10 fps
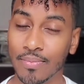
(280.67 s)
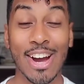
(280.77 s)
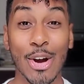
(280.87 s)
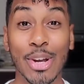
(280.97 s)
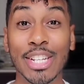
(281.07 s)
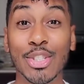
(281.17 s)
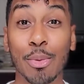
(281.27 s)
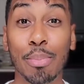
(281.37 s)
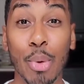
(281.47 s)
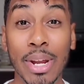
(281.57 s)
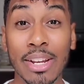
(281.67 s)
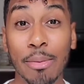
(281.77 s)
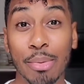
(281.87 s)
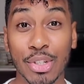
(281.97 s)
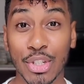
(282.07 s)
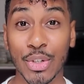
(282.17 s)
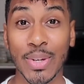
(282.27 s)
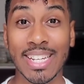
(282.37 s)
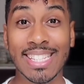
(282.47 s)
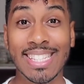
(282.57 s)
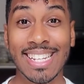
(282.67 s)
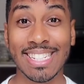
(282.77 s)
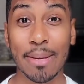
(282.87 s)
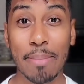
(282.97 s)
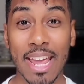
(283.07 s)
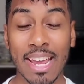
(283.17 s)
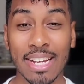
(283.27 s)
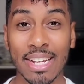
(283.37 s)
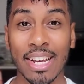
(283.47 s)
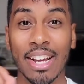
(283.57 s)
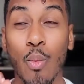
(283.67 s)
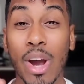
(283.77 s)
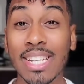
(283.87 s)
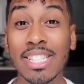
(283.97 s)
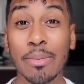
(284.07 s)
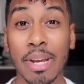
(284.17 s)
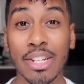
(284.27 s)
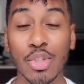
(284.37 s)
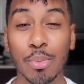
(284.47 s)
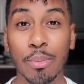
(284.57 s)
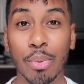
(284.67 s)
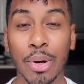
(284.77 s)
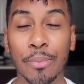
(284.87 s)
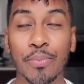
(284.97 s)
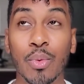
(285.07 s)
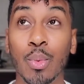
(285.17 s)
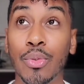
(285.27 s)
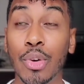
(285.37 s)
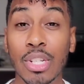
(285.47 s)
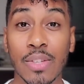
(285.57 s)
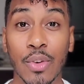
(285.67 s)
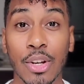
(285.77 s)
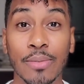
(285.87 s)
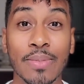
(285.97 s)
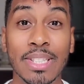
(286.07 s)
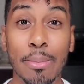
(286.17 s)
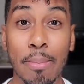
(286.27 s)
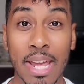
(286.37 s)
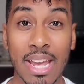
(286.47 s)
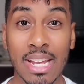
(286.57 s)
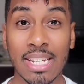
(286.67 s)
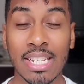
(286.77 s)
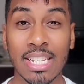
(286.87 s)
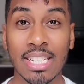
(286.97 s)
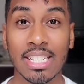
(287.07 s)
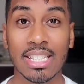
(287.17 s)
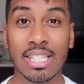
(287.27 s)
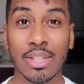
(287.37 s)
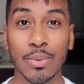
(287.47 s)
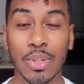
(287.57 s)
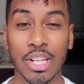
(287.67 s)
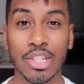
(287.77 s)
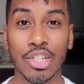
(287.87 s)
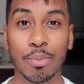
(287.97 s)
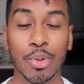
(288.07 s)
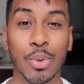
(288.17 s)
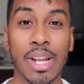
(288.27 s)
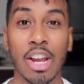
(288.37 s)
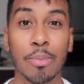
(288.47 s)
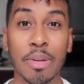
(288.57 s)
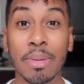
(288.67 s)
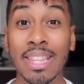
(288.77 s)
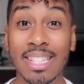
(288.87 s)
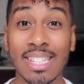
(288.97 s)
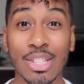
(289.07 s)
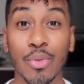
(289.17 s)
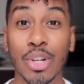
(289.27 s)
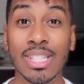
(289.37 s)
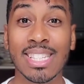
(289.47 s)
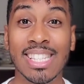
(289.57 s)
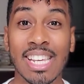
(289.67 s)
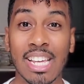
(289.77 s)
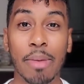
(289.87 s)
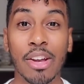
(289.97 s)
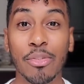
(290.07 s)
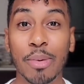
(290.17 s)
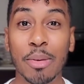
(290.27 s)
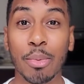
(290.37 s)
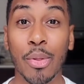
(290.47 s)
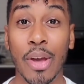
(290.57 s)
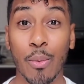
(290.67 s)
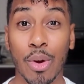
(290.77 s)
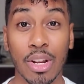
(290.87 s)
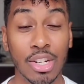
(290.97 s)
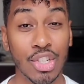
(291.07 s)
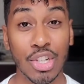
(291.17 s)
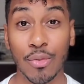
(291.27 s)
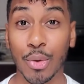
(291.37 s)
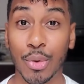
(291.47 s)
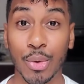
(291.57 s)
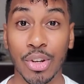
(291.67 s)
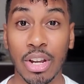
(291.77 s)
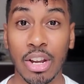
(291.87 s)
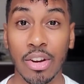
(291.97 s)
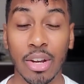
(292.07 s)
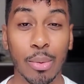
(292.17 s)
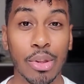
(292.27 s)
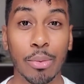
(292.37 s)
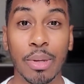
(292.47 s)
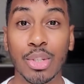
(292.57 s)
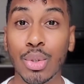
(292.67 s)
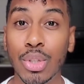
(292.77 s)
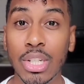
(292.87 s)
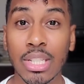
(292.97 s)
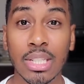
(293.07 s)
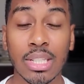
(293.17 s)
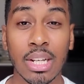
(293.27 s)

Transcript: Okay, so point number 2 is demand. Why is demand super important? Well, first of all, demand is the relationship between Airbnb listing versus the amount of people that want to shuffle through your area, whether it be tourists,